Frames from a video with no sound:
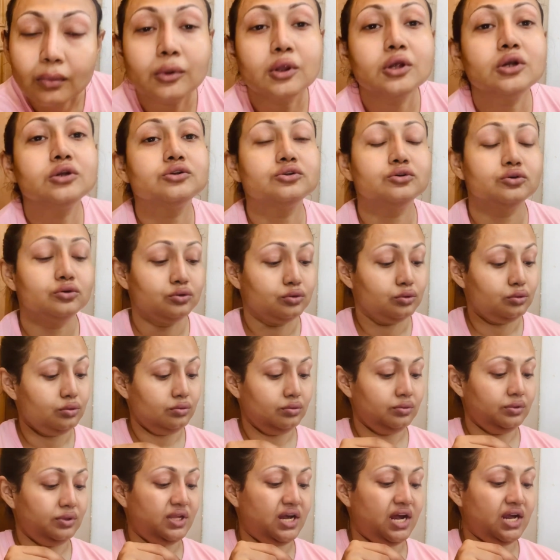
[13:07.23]
So
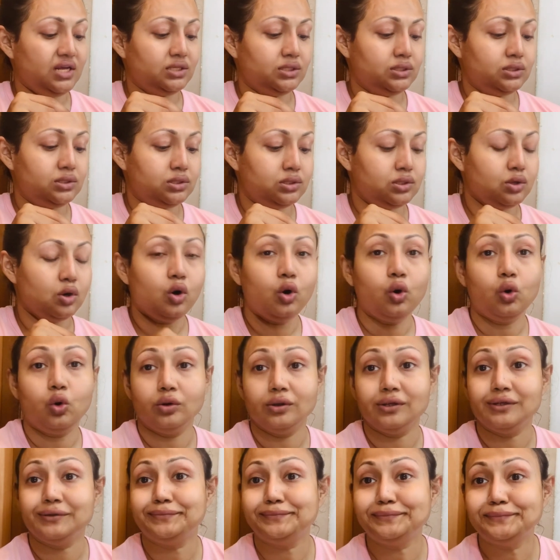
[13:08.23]
that's all